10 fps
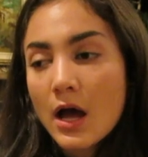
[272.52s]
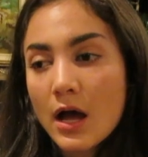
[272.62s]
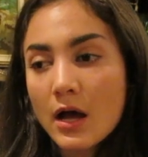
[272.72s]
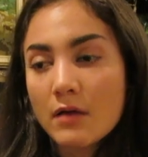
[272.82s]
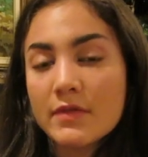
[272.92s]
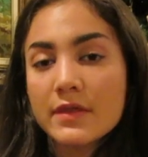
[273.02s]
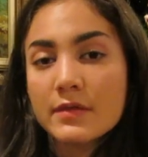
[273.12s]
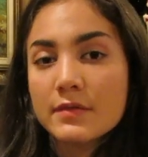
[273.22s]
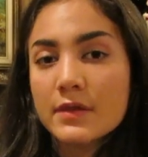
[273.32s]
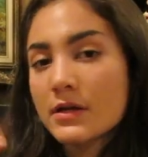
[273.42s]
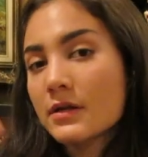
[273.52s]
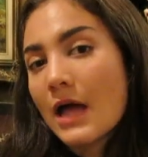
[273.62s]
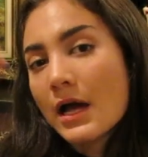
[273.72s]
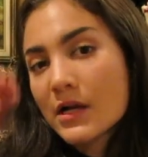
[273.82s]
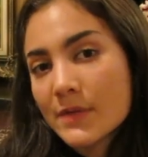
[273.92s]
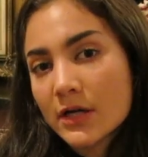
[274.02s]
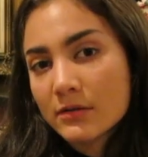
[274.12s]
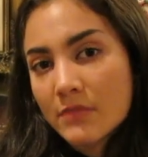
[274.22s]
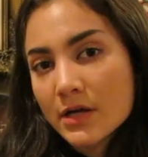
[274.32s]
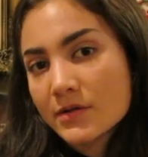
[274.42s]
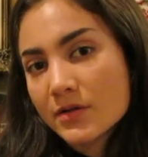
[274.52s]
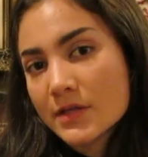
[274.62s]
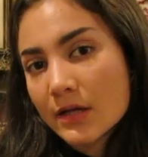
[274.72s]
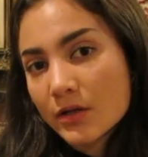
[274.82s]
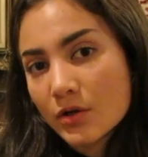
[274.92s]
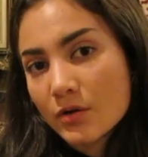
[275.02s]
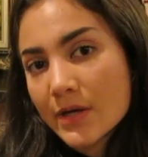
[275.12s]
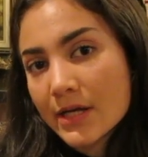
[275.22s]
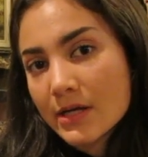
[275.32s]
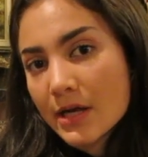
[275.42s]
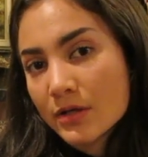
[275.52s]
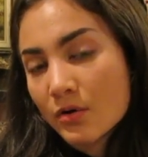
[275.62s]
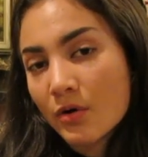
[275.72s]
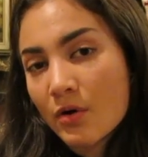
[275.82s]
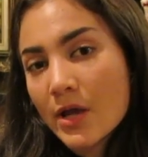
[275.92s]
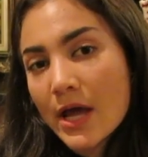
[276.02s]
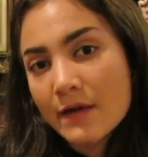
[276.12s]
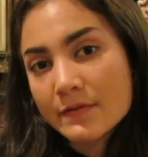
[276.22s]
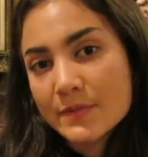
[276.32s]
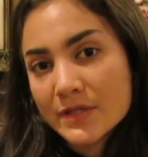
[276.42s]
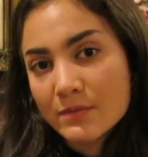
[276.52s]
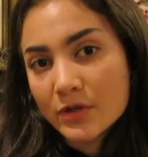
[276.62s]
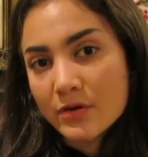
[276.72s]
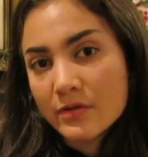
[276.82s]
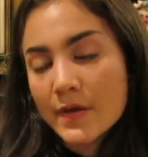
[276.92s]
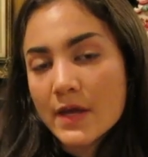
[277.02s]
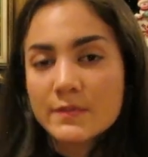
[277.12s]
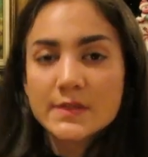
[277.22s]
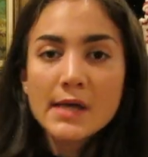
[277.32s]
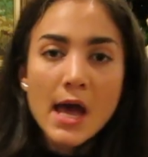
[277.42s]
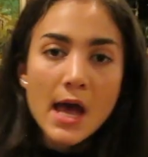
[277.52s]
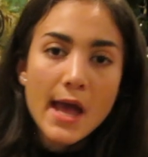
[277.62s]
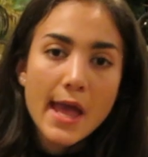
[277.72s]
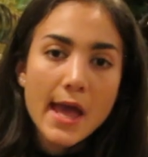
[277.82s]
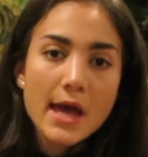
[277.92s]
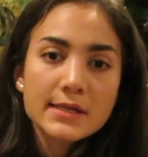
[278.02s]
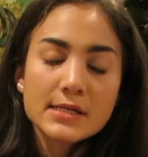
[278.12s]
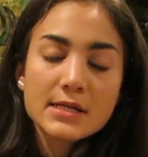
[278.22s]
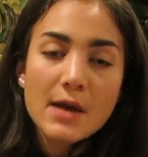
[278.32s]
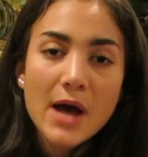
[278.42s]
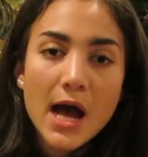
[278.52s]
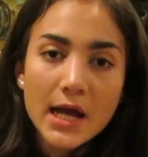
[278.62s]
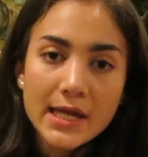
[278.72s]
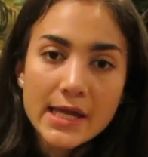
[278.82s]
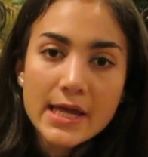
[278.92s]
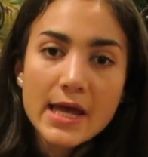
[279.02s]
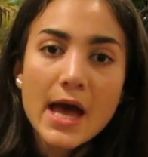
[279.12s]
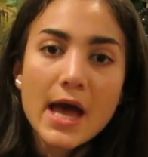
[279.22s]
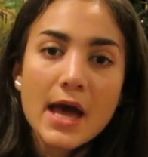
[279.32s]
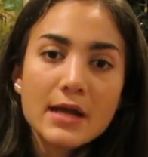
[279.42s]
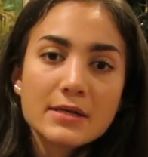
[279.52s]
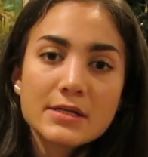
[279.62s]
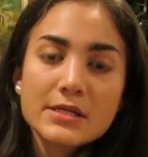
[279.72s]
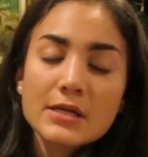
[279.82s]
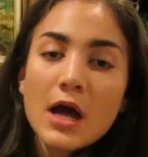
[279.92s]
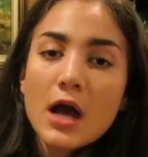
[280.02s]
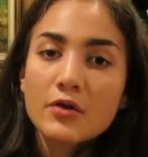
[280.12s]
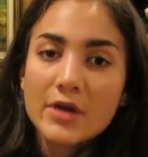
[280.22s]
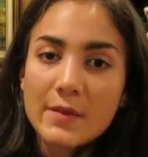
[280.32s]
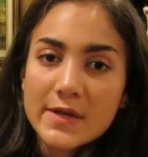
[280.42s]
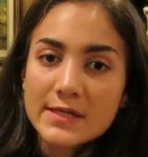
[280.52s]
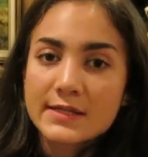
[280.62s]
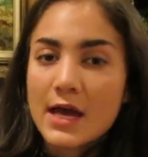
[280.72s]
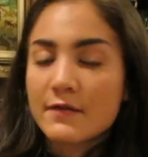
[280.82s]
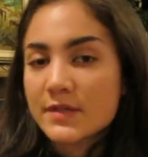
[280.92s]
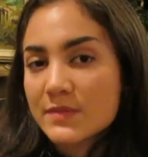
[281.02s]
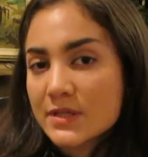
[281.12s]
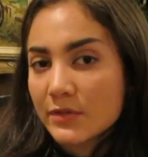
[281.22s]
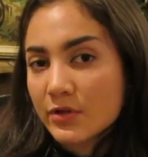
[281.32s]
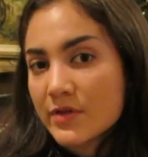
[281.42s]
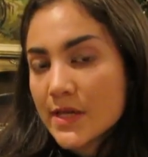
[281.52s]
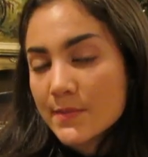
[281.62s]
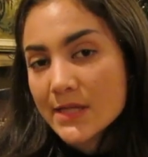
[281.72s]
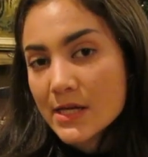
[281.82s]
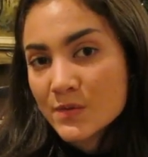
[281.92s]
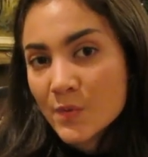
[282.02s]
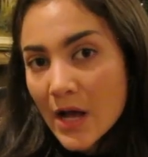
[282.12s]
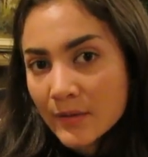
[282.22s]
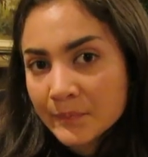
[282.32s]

the Latin American monsters El Cucuy and La Llorona have some similar themes, and Namahagi and Krampus have some similar themes as well.